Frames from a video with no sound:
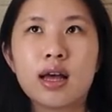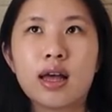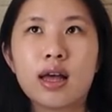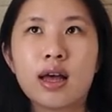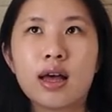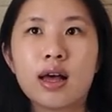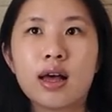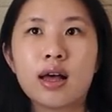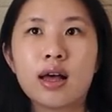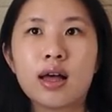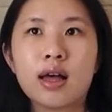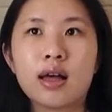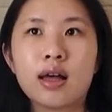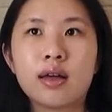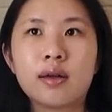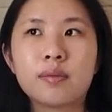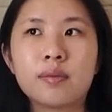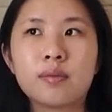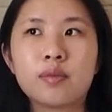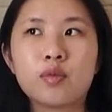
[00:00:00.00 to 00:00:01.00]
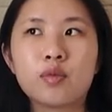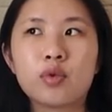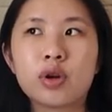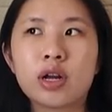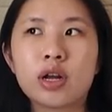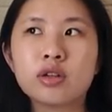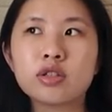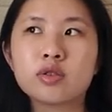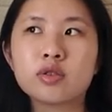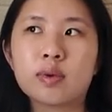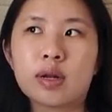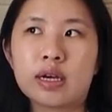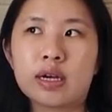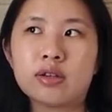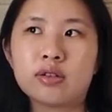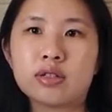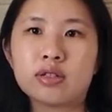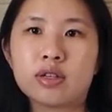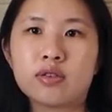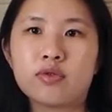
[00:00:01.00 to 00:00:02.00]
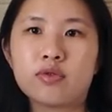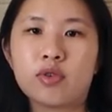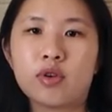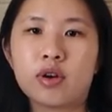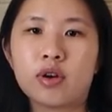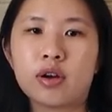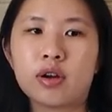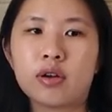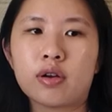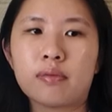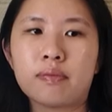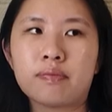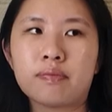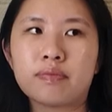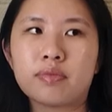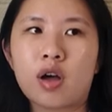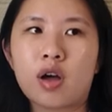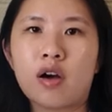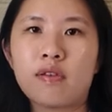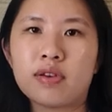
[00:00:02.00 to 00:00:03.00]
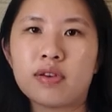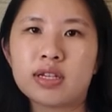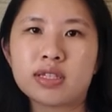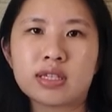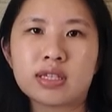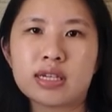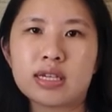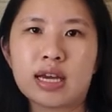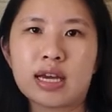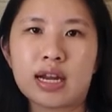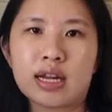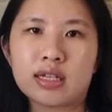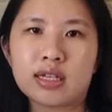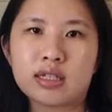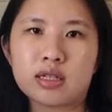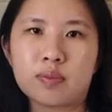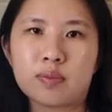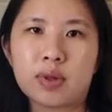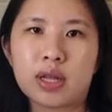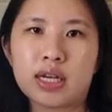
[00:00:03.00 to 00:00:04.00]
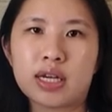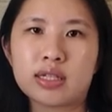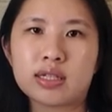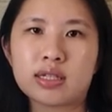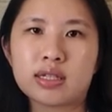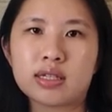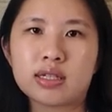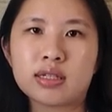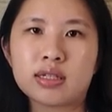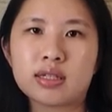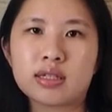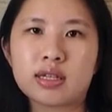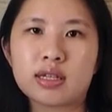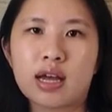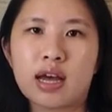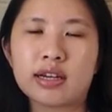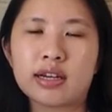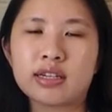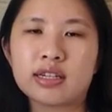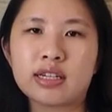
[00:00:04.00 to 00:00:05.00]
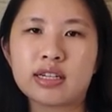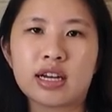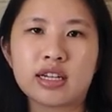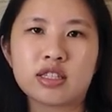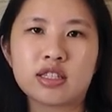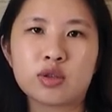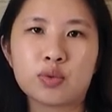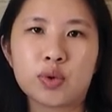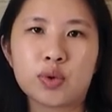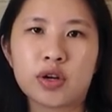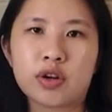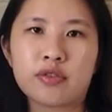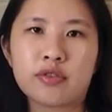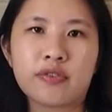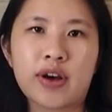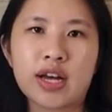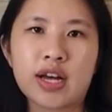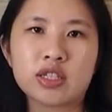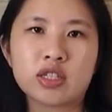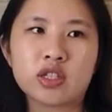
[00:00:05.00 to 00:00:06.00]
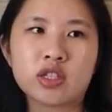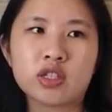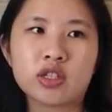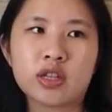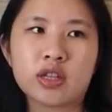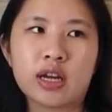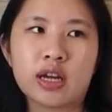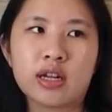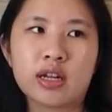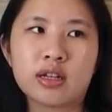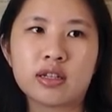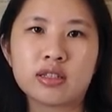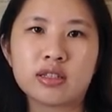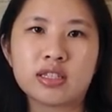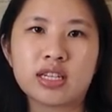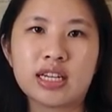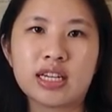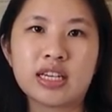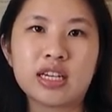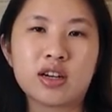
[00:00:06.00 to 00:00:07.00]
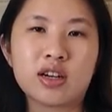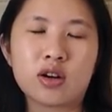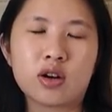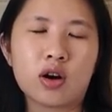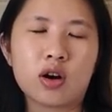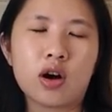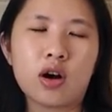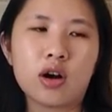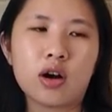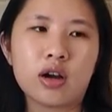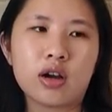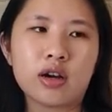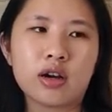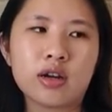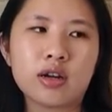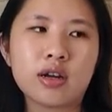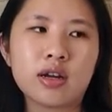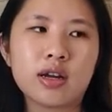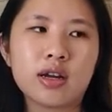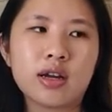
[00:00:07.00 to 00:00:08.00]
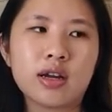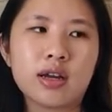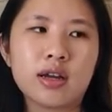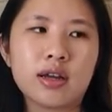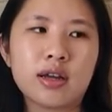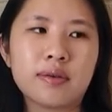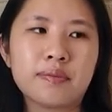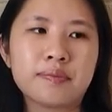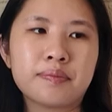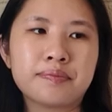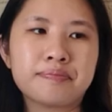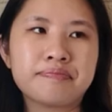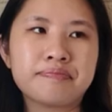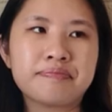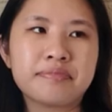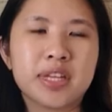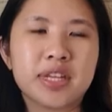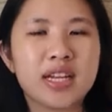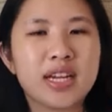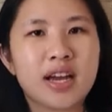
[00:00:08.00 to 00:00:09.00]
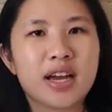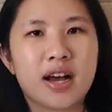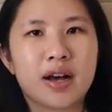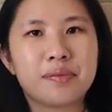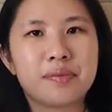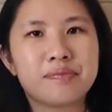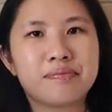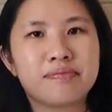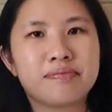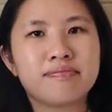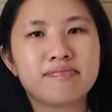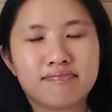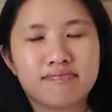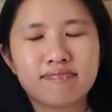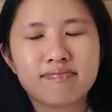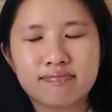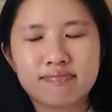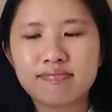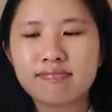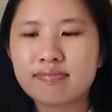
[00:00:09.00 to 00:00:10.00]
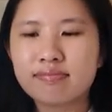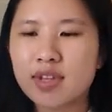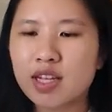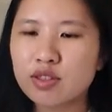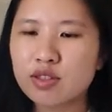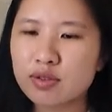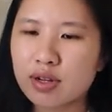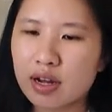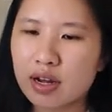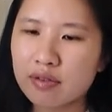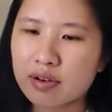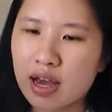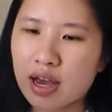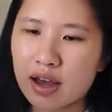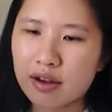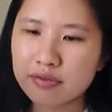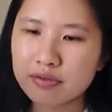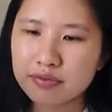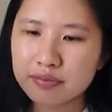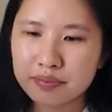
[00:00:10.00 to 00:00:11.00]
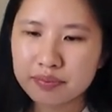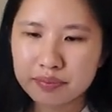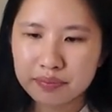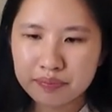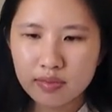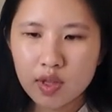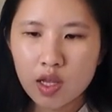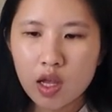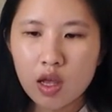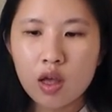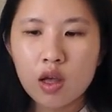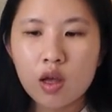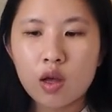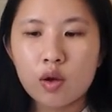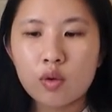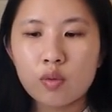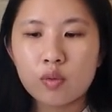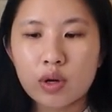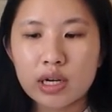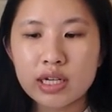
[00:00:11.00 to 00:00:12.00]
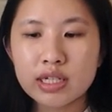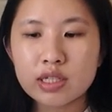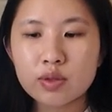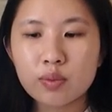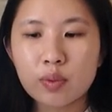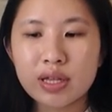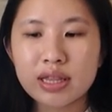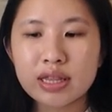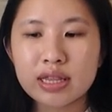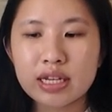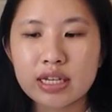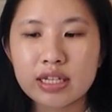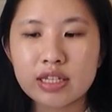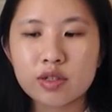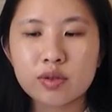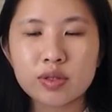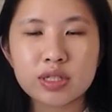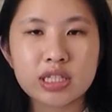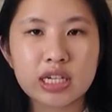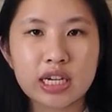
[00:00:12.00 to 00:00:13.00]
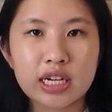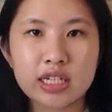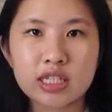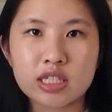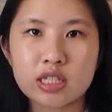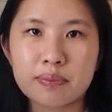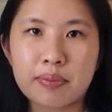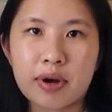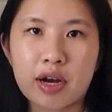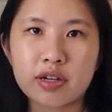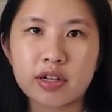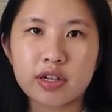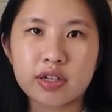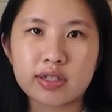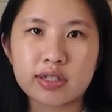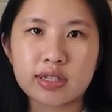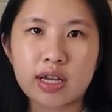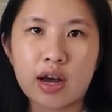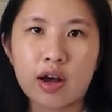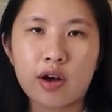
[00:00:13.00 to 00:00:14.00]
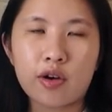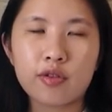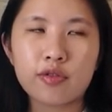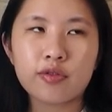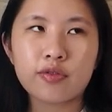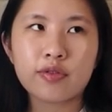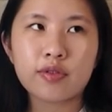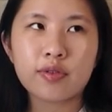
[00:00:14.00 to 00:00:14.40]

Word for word: Um, what else would I use it for? Obviously, getting to places. I could get to work faster than taking a car. And yeah, that's what I would have. What is one thing you would change about yourself?